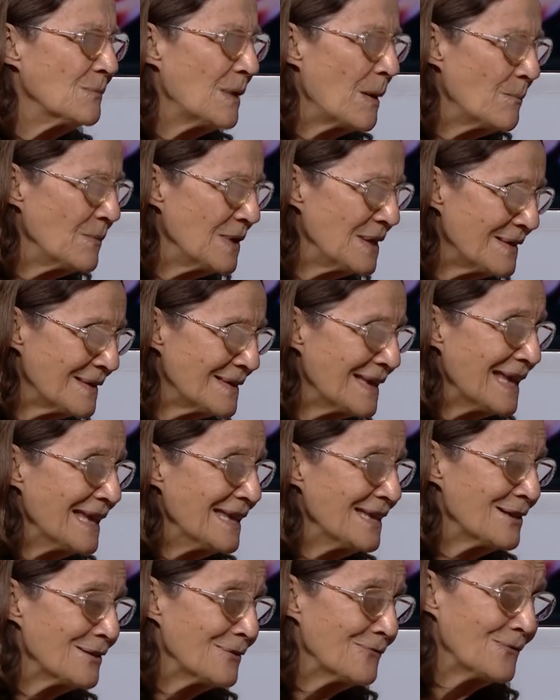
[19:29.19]
When we
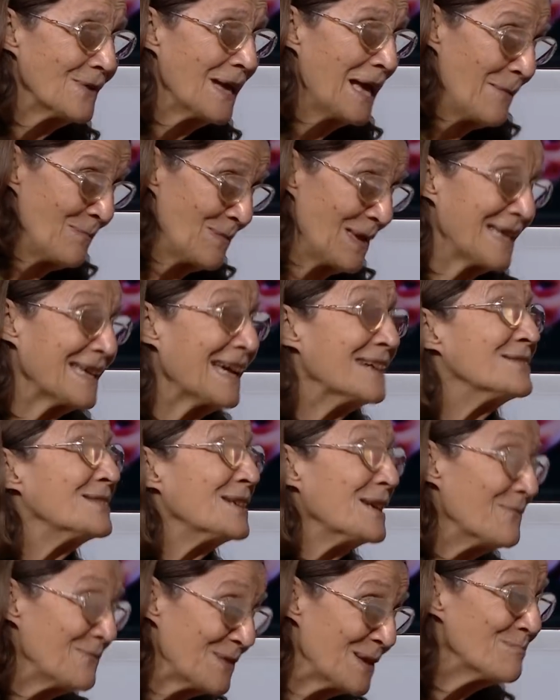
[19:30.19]
think of a
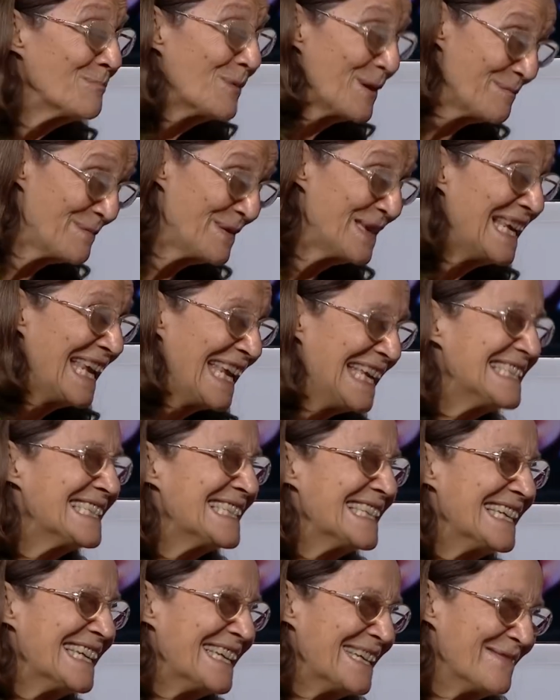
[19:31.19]
country of the
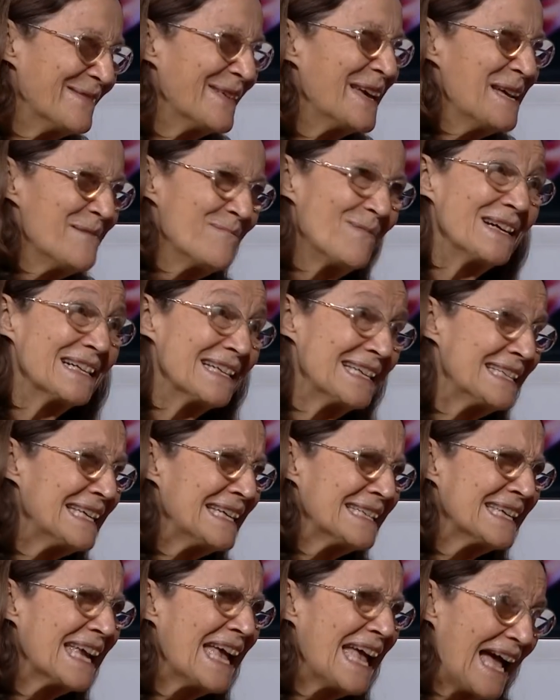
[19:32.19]
population of
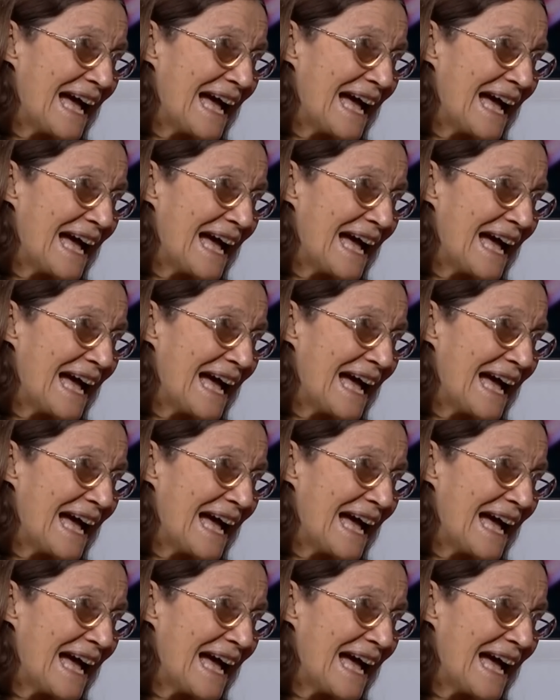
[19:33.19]
Bangladesh,